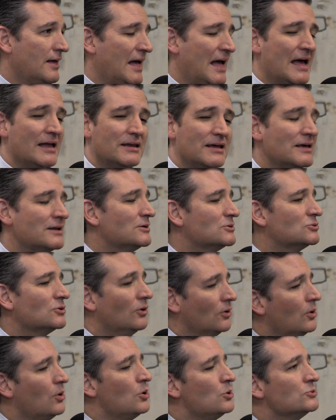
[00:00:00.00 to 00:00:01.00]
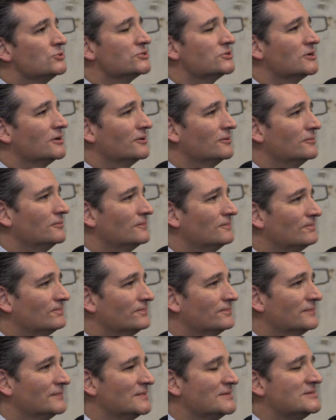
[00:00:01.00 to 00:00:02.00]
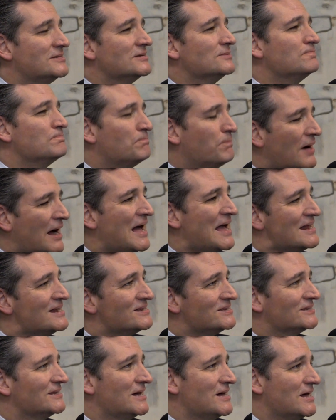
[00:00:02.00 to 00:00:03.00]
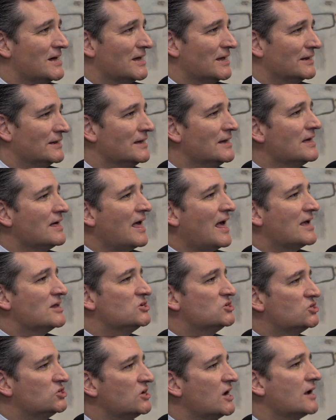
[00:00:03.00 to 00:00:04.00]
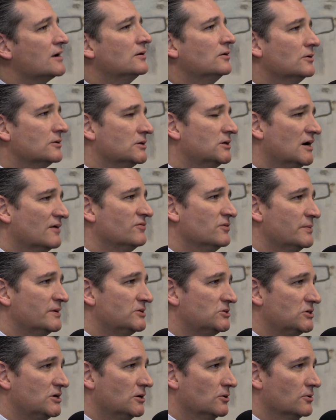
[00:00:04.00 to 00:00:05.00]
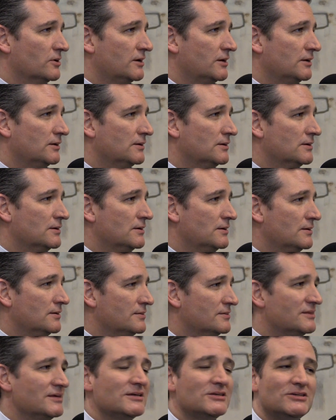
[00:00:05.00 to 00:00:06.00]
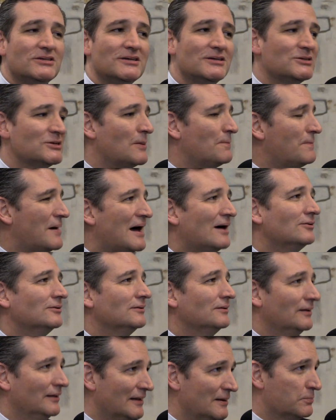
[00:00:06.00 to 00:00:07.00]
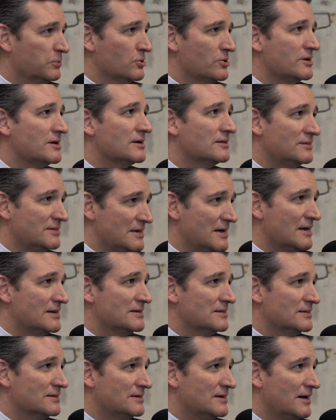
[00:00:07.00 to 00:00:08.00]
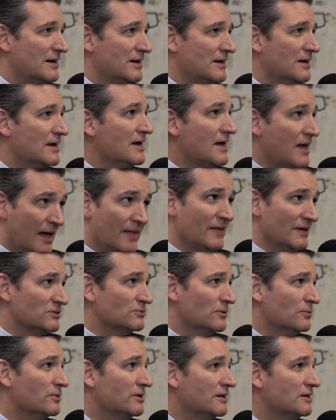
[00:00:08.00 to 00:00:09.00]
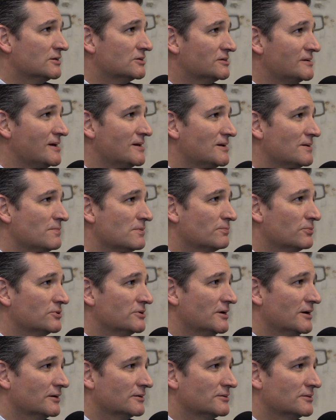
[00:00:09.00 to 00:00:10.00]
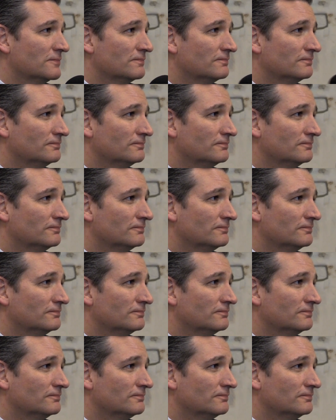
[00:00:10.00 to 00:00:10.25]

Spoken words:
And it is also, by design, a check on government tyranny. This is about liberty at the end of the day, and that's what we need to stand up and protect.